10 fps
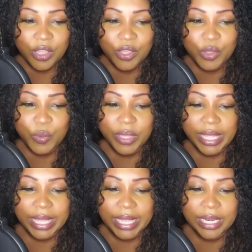You
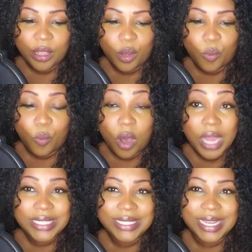can
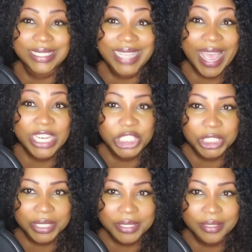want
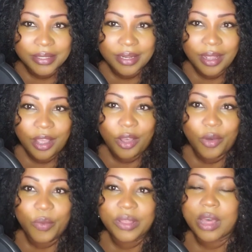attention
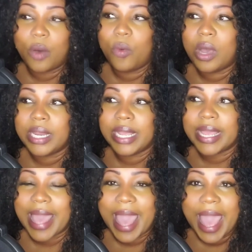without wanting
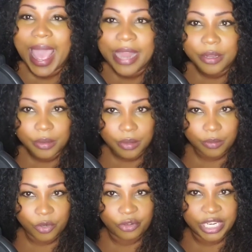
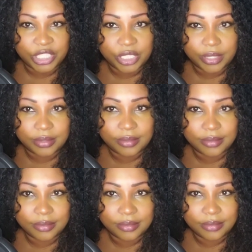admiration.
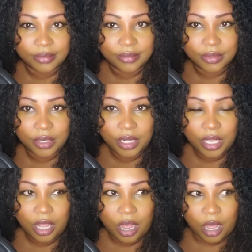
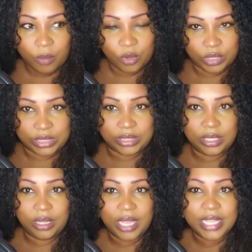Almost,
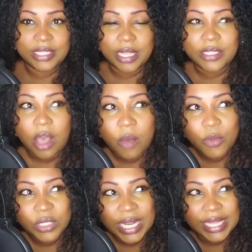it's
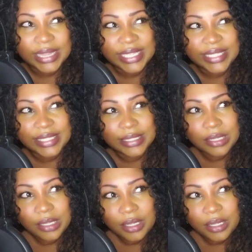almost like this